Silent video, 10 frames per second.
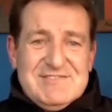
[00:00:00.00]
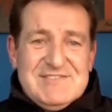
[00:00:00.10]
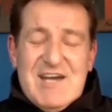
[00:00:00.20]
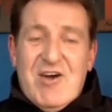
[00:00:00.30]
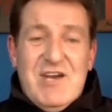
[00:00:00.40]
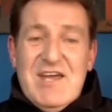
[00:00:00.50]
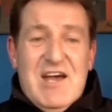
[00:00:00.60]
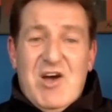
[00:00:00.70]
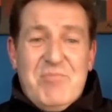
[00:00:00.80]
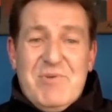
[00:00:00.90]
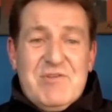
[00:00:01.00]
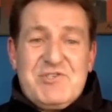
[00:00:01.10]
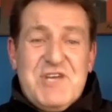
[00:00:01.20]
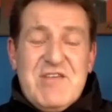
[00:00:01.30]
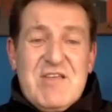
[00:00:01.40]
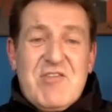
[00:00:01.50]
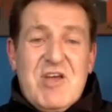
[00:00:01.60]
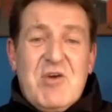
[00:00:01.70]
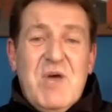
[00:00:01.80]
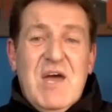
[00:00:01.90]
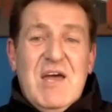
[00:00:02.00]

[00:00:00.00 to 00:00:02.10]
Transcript: Their only hope is Jesus. So